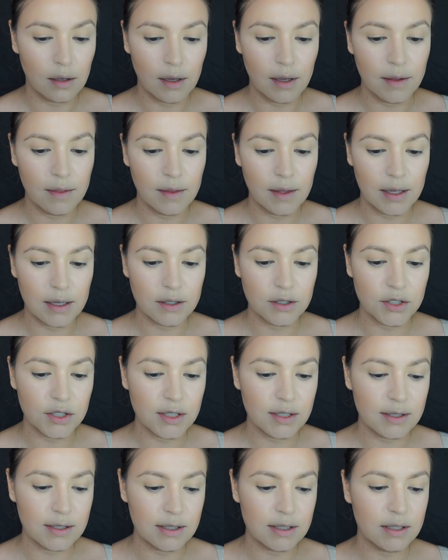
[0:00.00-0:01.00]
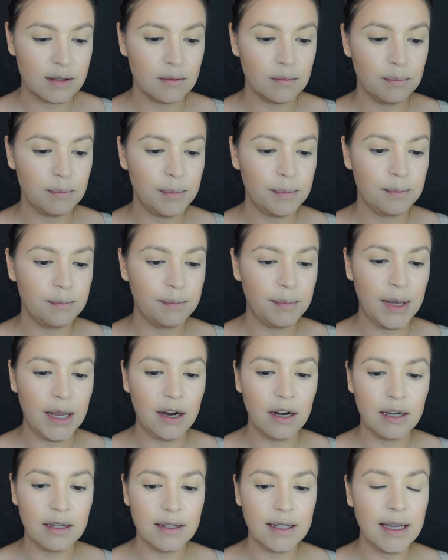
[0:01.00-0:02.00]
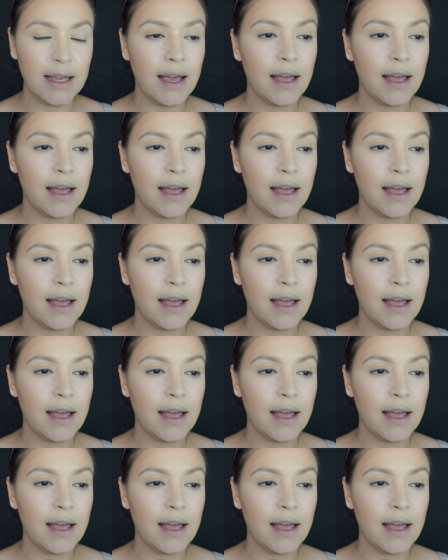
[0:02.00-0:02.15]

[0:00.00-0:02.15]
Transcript: And then just barely